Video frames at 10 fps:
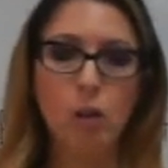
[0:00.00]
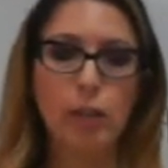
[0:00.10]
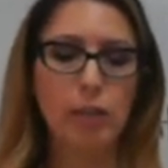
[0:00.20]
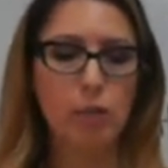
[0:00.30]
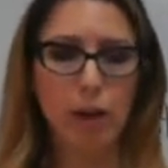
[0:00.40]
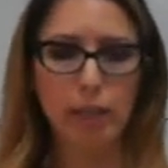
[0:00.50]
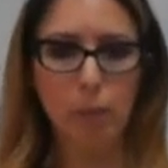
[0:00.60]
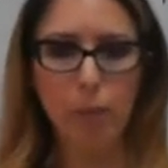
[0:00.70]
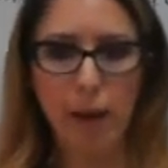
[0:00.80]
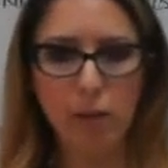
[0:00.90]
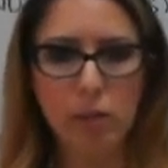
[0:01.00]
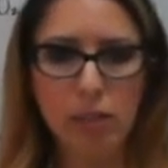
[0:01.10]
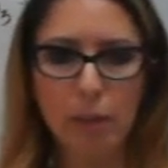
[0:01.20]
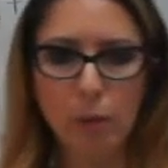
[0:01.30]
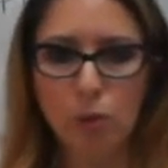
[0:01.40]
We need to write the
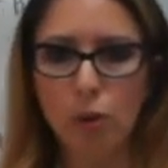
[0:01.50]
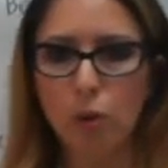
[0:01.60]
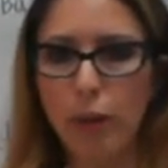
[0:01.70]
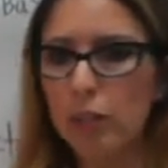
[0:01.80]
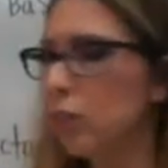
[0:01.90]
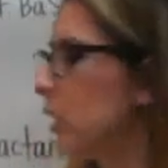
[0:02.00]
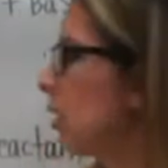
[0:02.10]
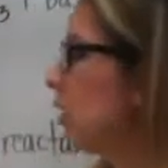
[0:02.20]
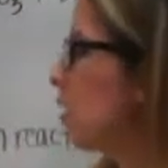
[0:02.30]
balanced chemical equation.